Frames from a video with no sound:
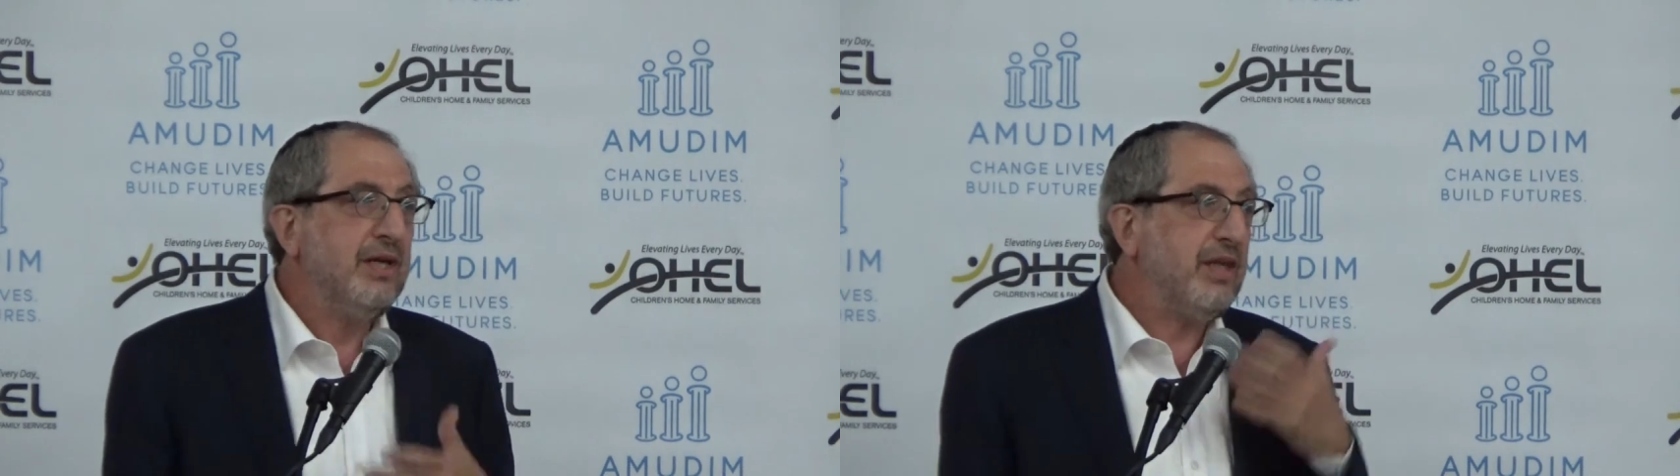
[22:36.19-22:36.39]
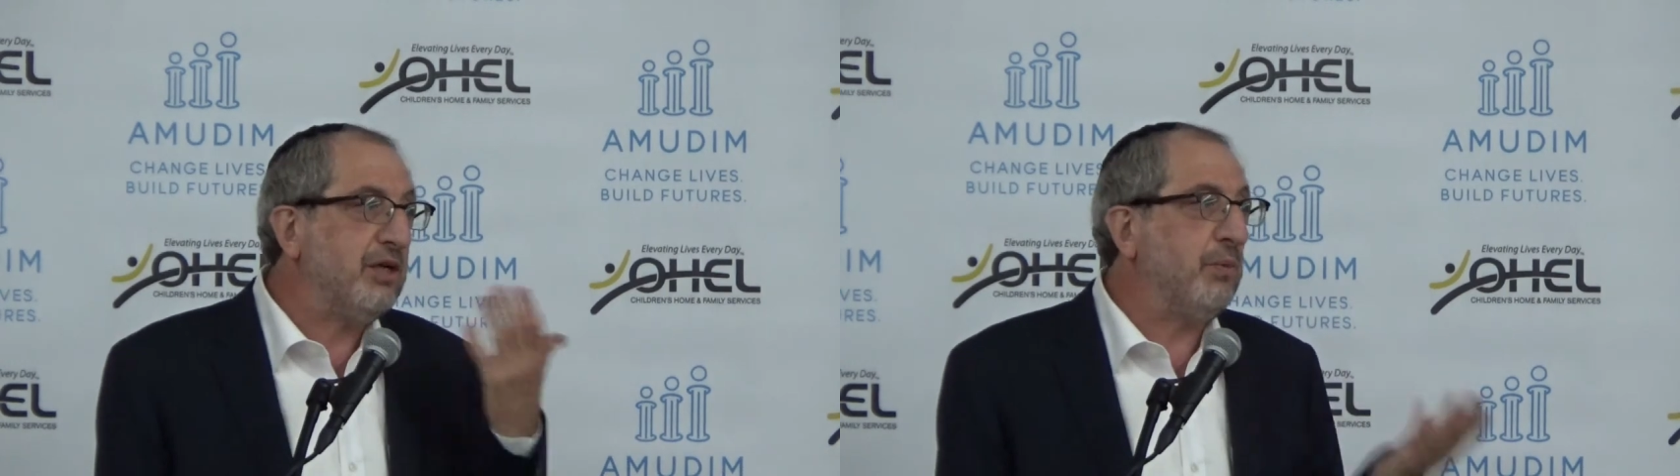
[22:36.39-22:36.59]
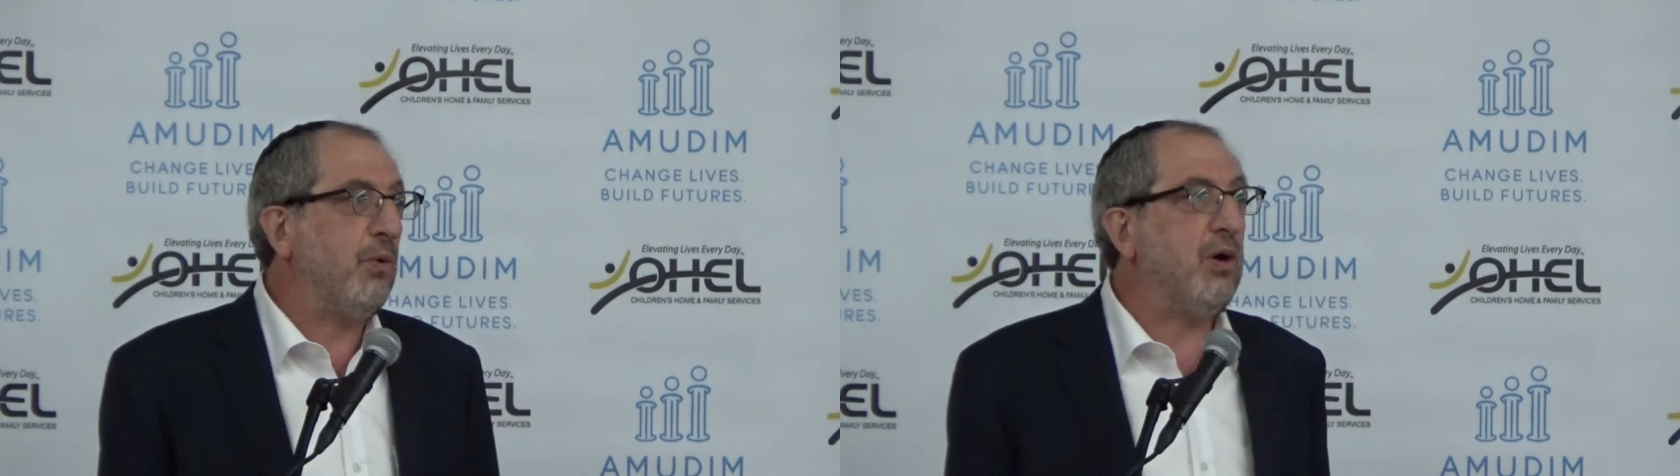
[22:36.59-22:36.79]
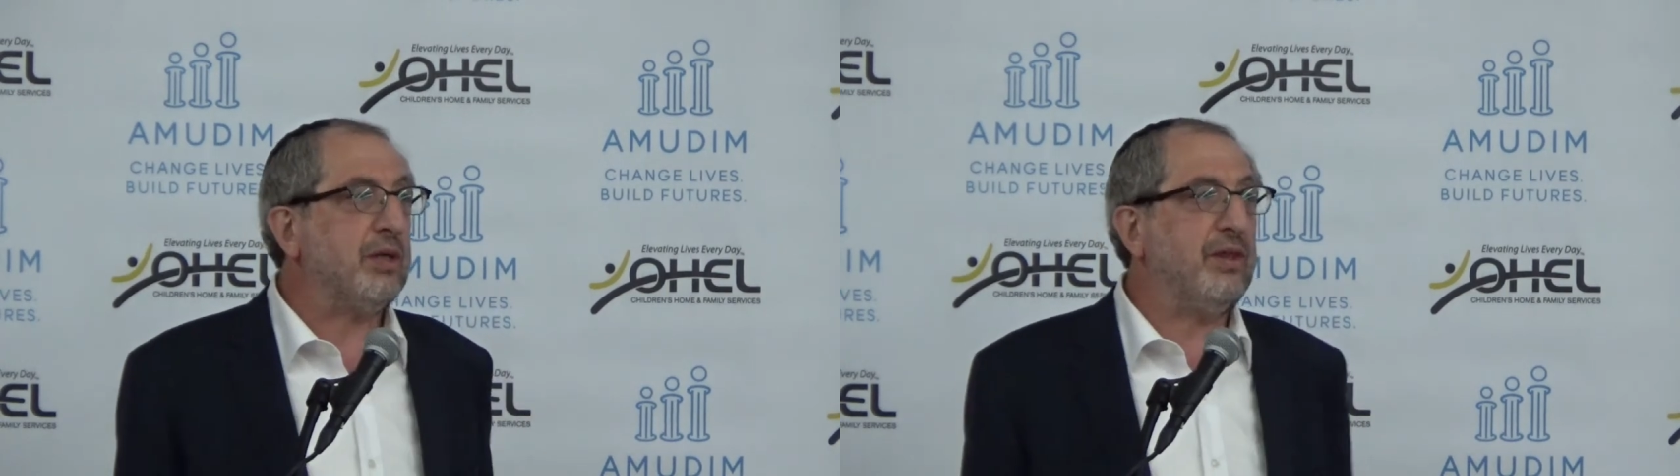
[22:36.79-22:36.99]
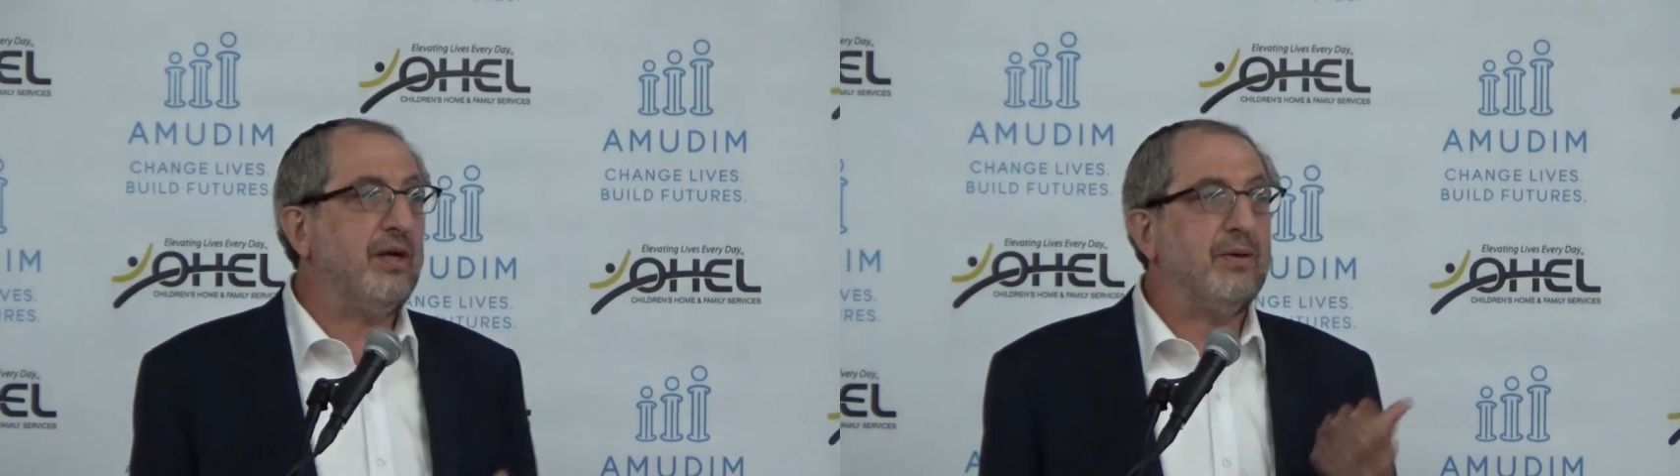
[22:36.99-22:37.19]
They could
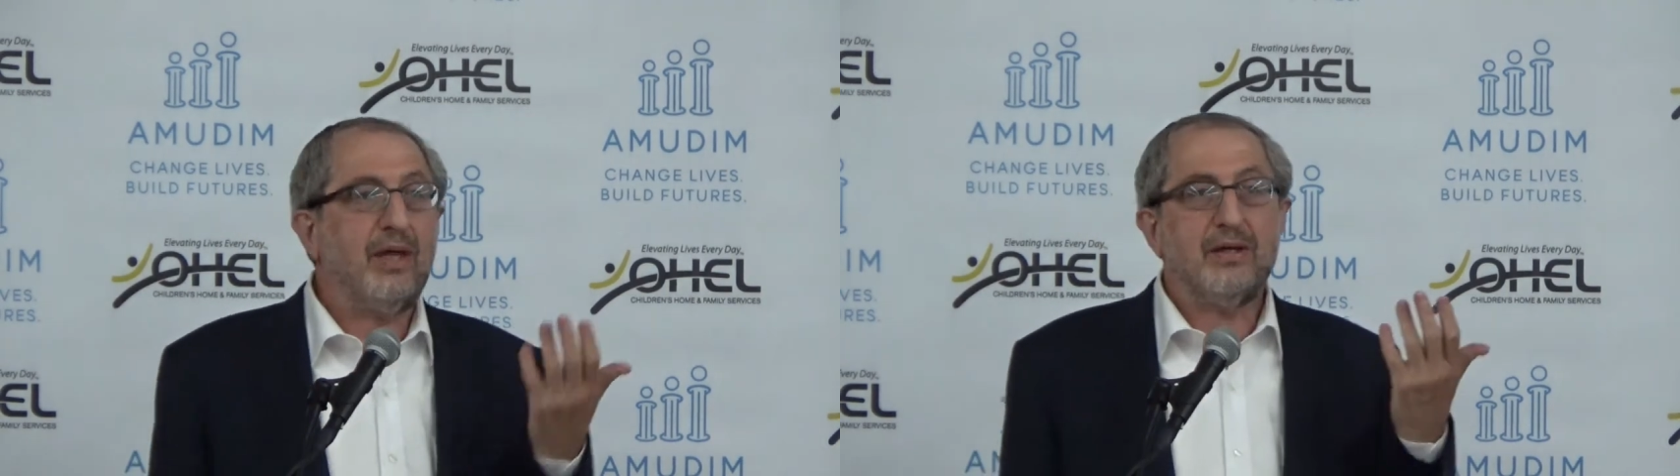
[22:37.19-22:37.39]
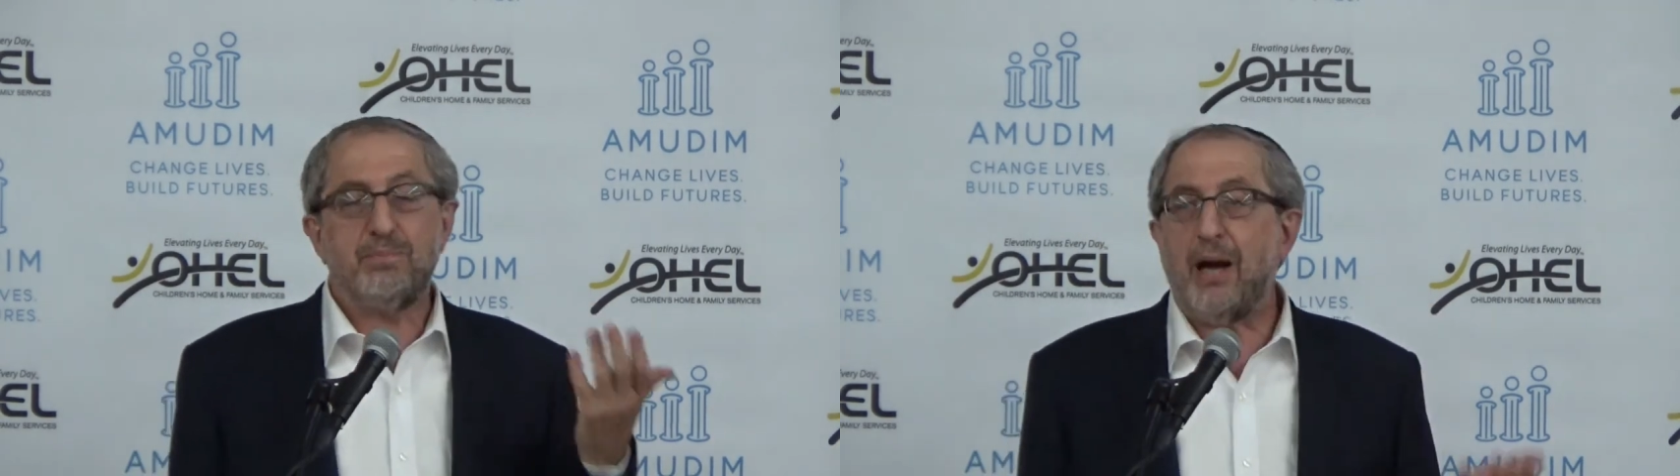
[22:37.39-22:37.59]
walk there, they could